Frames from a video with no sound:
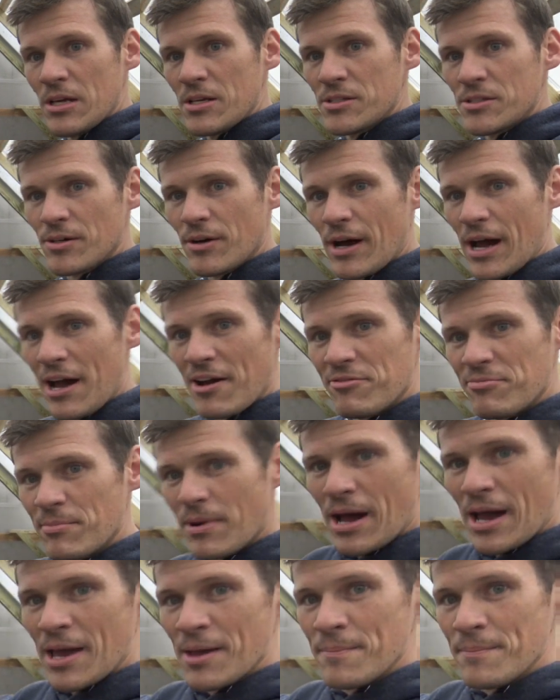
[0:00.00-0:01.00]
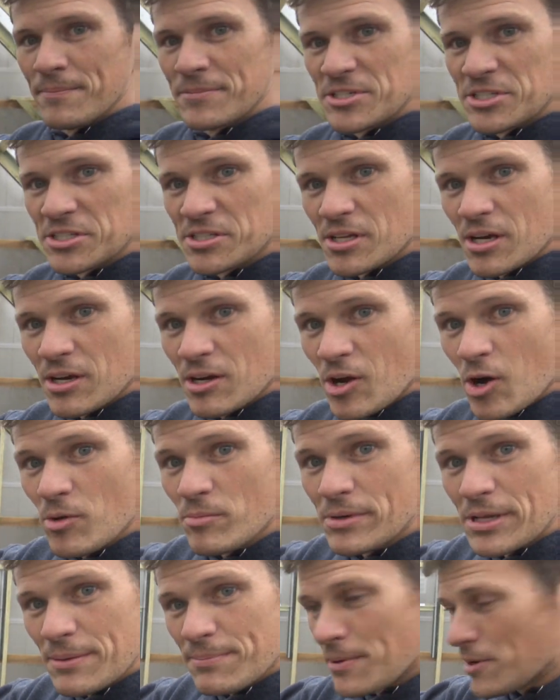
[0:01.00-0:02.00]
So I have my just
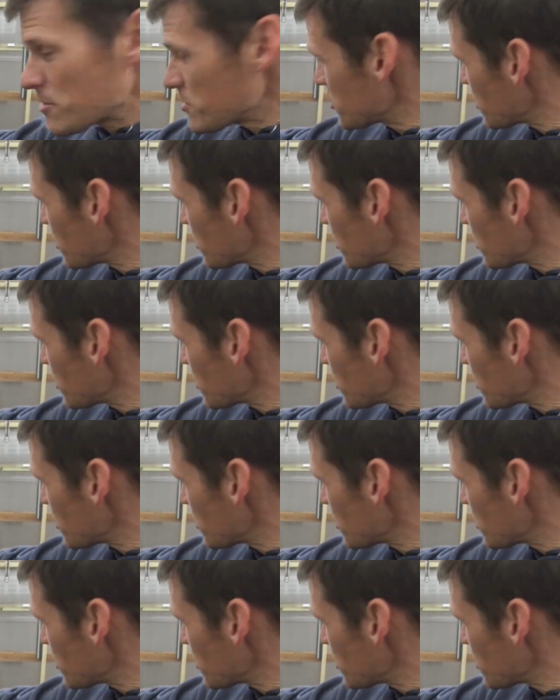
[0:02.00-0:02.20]
Home Depot